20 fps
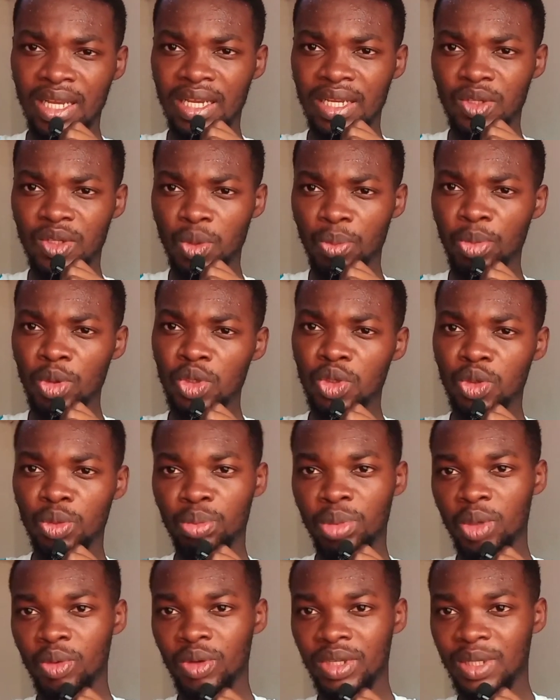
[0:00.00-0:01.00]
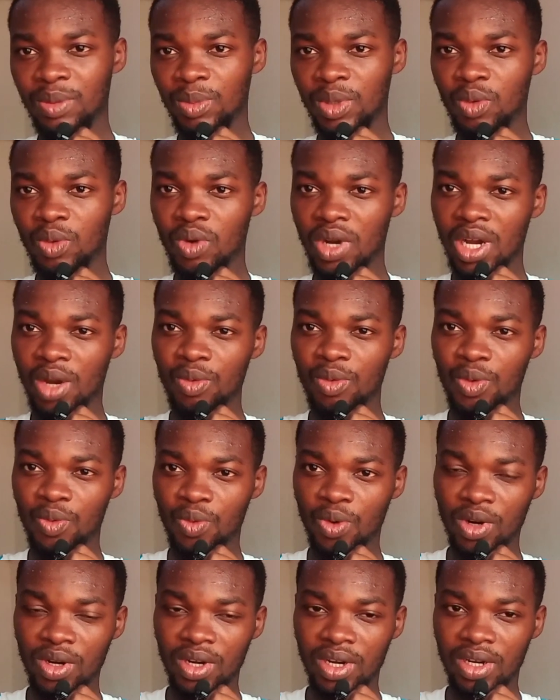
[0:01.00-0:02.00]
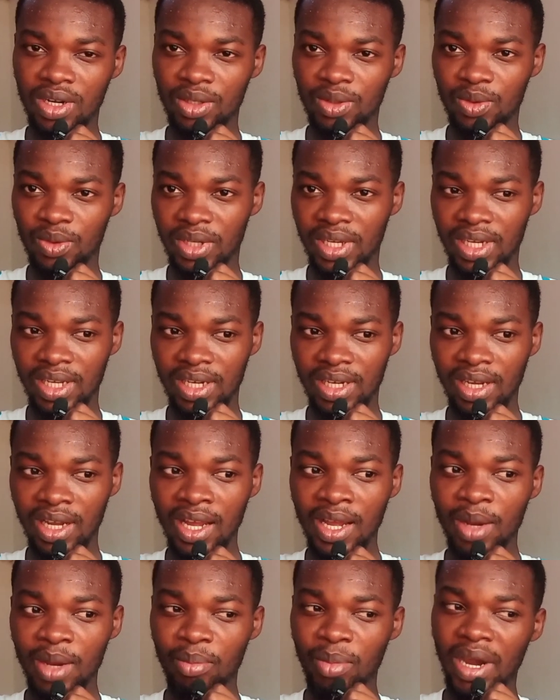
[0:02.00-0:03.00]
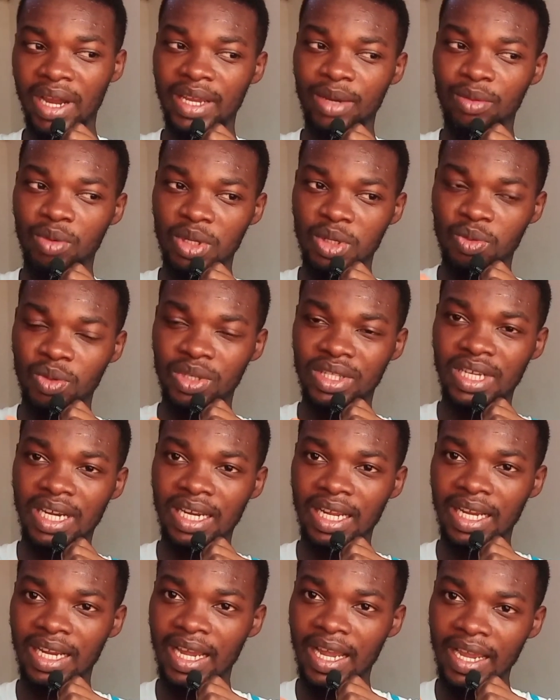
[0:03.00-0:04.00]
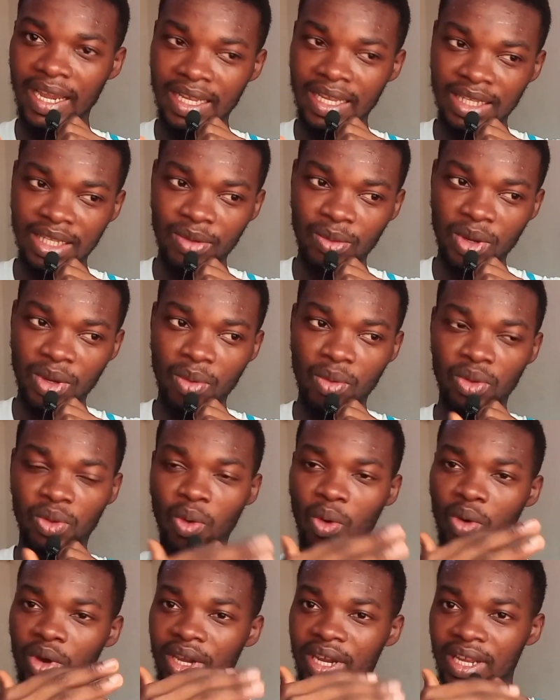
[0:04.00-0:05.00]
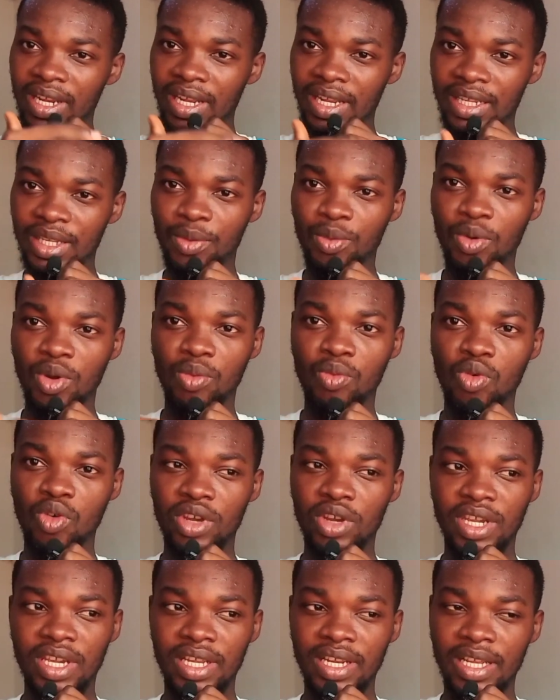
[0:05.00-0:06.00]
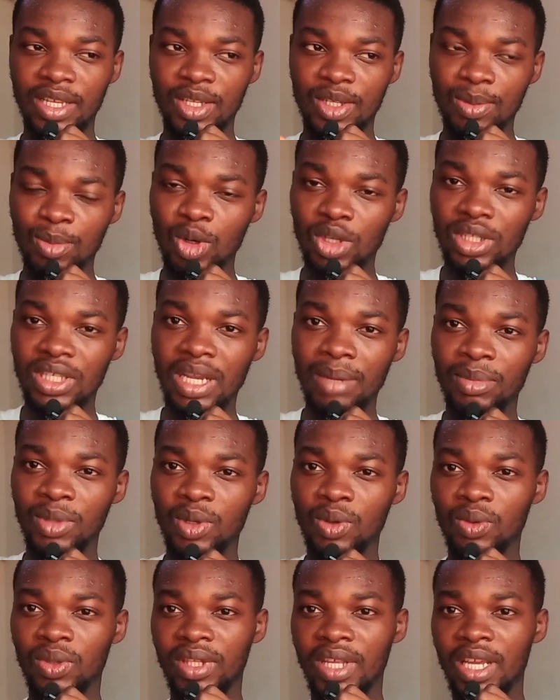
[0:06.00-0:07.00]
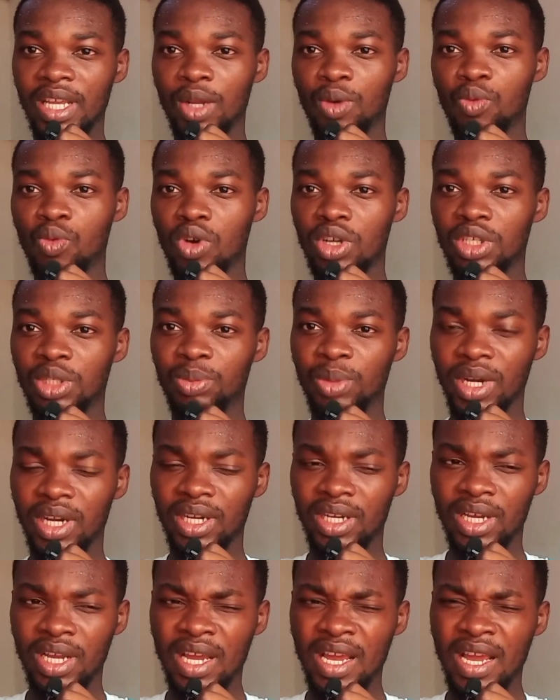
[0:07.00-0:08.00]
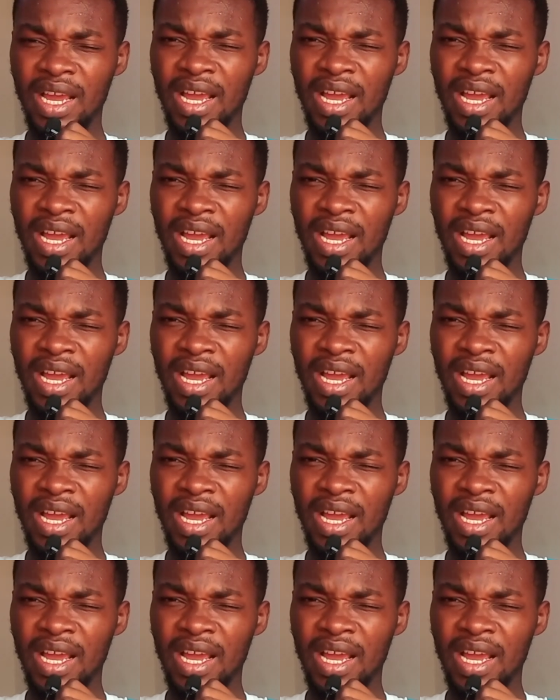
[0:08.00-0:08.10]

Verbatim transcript: is supposed to be with me while we walk together but he was with the other guy and they were talking and they were walking and small time they would turn and watch back